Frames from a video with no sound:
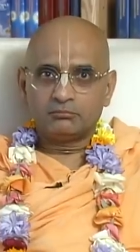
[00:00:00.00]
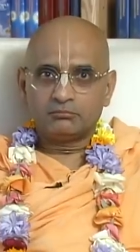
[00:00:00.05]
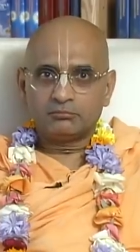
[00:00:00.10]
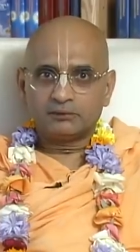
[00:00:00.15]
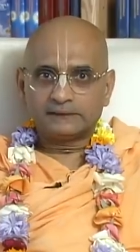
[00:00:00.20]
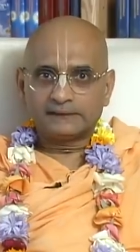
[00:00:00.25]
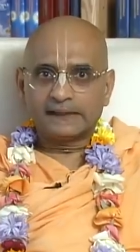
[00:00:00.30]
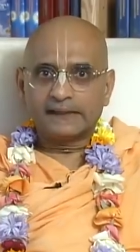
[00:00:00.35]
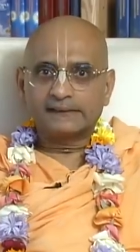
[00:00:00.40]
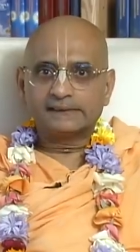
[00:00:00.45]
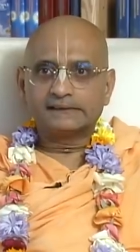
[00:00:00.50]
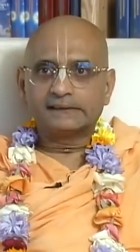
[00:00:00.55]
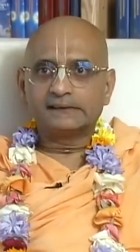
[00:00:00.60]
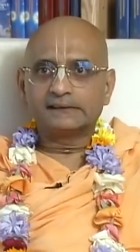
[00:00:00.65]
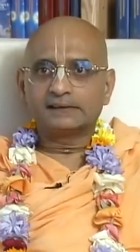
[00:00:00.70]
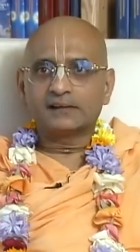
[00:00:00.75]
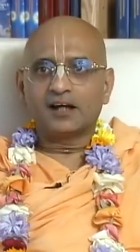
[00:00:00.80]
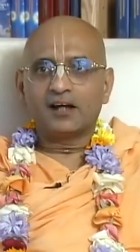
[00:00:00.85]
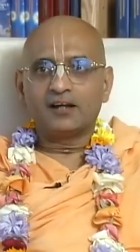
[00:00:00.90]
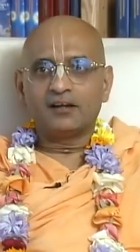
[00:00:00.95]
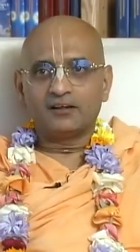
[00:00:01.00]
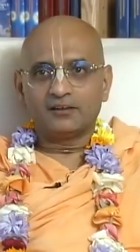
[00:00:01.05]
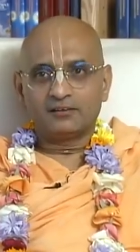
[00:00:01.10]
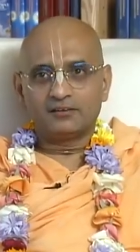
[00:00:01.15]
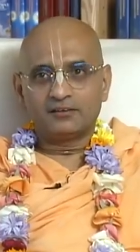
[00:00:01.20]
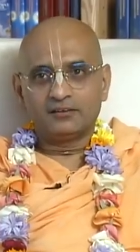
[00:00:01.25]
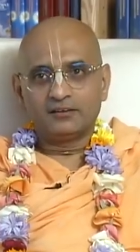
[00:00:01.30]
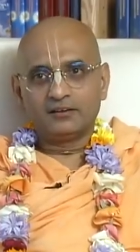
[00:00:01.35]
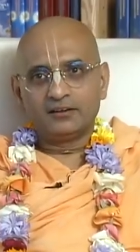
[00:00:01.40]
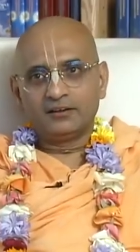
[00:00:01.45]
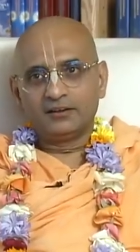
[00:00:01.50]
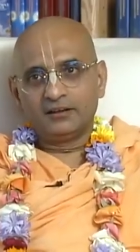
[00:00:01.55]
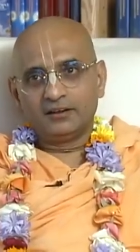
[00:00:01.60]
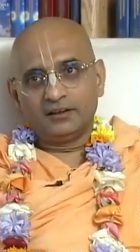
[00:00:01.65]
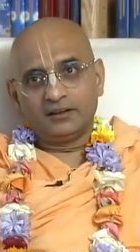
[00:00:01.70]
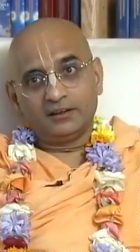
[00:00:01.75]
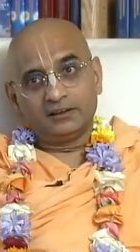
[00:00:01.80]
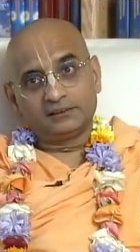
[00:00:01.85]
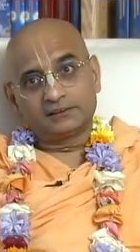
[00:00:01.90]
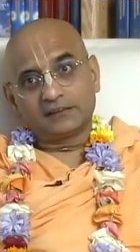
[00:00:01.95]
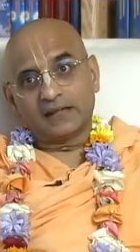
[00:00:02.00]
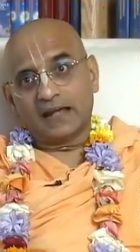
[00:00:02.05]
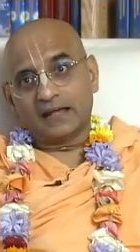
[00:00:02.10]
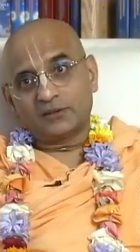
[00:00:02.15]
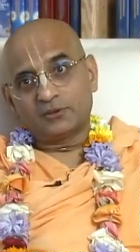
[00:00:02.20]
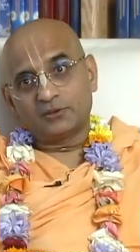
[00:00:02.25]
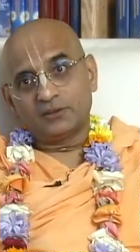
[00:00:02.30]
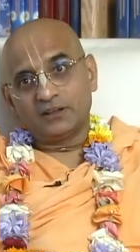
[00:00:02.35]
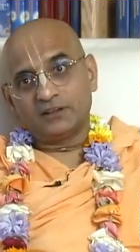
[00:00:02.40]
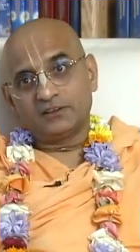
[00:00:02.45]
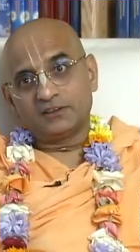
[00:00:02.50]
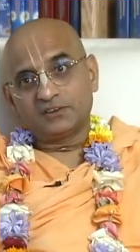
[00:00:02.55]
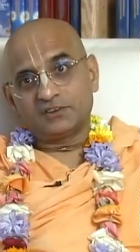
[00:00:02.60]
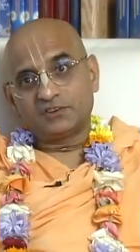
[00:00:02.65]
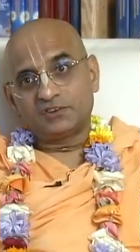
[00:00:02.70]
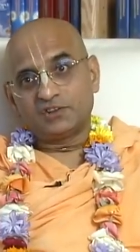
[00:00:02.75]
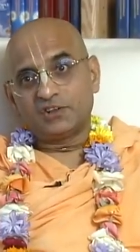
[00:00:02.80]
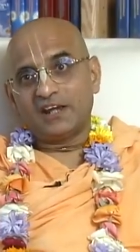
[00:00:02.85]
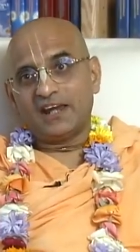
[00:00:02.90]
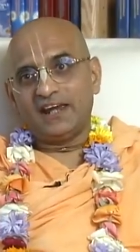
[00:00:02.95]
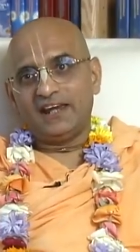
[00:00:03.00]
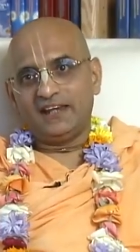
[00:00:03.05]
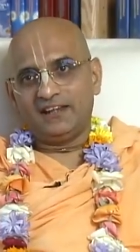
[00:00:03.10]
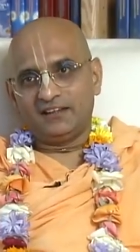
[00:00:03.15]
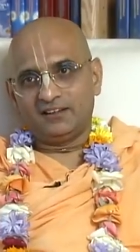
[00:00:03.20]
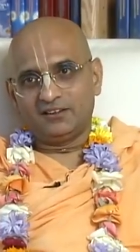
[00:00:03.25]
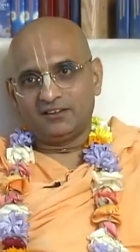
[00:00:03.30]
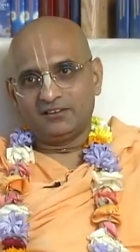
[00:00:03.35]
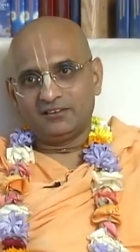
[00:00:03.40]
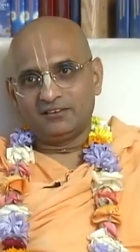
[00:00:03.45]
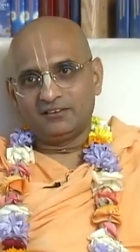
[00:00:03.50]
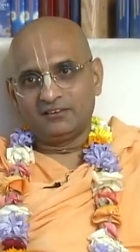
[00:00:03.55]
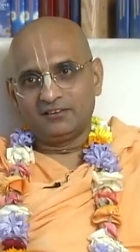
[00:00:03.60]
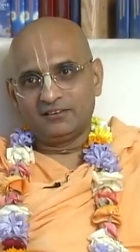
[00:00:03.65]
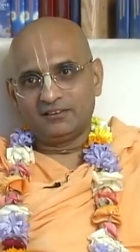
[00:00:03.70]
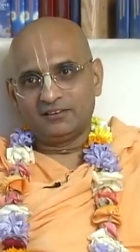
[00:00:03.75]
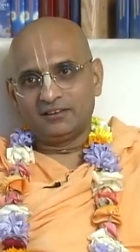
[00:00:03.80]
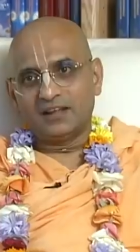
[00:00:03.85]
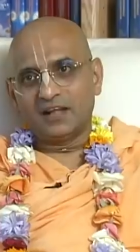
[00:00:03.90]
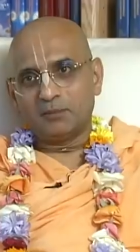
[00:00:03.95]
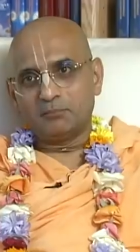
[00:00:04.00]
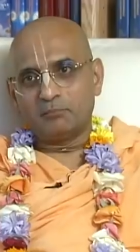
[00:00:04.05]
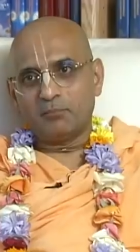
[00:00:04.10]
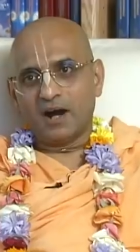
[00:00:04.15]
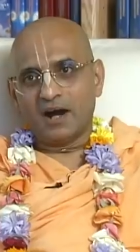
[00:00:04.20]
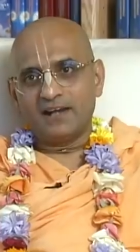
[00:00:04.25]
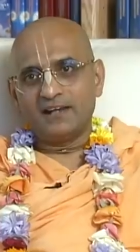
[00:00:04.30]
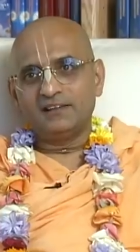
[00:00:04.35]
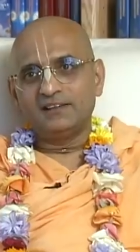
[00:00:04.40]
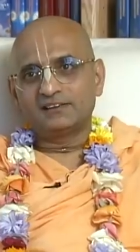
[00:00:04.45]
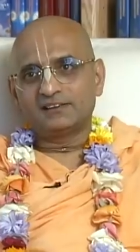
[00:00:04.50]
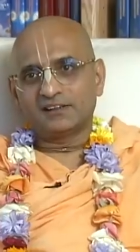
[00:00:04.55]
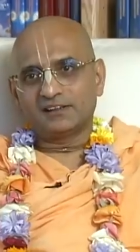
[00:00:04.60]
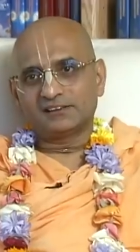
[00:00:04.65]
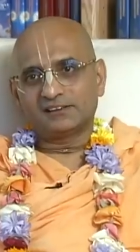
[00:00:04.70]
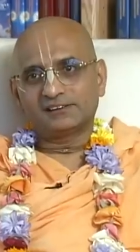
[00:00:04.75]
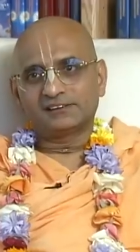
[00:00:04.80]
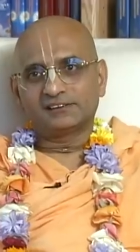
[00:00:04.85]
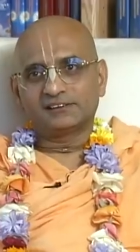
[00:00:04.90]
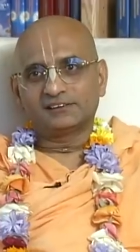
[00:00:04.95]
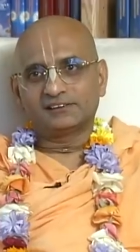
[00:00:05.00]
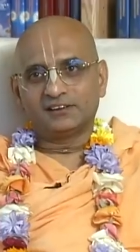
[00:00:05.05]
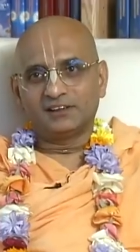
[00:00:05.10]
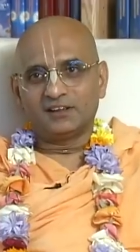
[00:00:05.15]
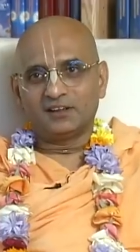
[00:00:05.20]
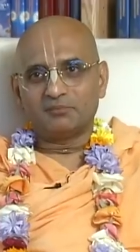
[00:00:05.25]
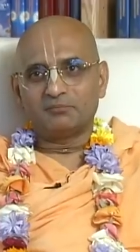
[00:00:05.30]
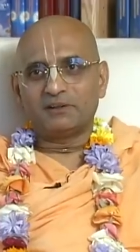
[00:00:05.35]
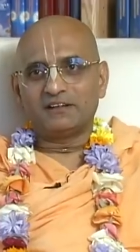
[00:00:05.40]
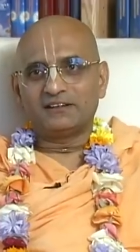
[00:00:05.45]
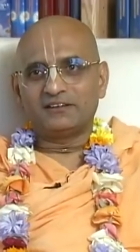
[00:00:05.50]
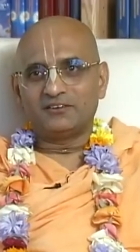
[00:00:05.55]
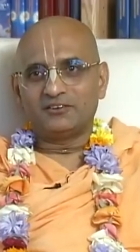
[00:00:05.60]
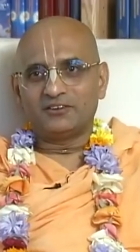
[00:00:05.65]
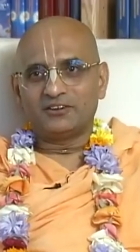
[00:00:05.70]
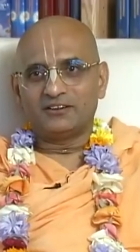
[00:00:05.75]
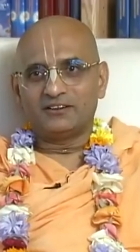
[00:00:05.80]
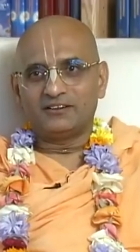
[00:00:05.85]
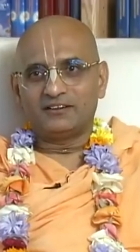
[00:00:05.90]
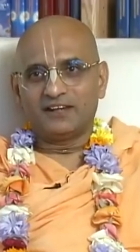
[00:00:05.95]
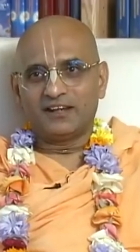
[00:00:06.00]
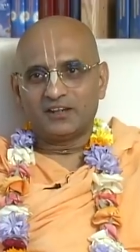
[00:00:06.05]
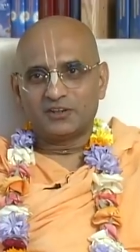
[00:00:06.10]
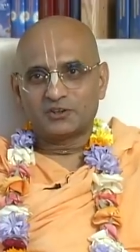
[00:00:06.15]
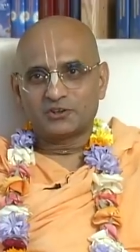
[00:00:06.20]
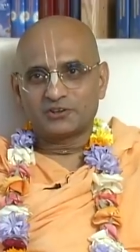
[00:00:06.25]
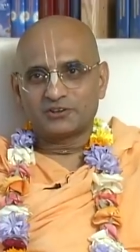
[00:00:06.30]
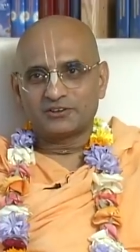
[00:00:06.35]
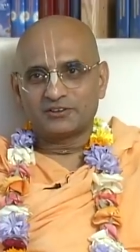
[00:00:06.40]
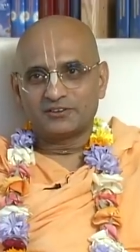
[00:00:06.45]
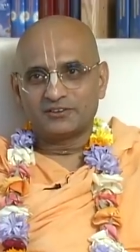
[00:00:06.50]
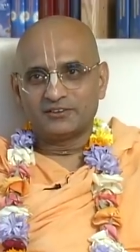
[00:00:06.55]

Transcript: sex desire is actually the chain that binds us in the material nature.